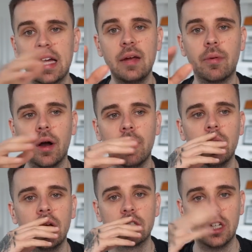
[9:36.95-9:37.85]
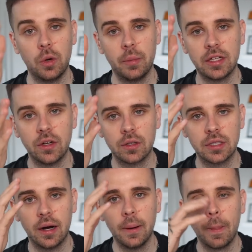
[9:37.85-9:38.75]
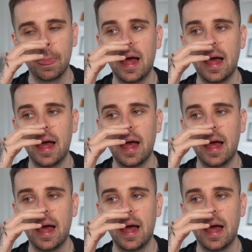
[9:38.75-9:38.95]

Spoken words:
hey bro, so you want to be a doctor,